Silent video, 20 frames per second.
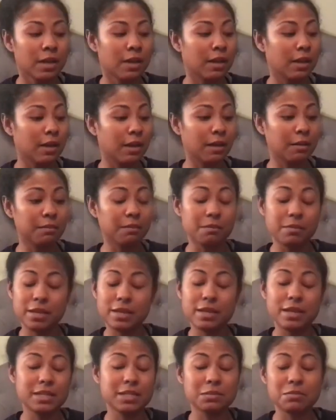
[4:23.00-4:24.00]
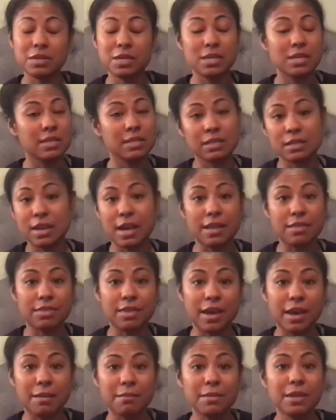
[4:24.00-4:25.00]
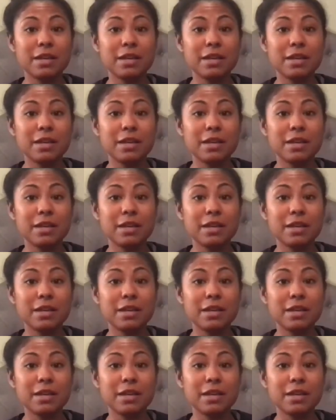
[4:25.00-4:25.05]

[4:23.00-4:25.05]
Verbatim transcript: Um, because me is not that.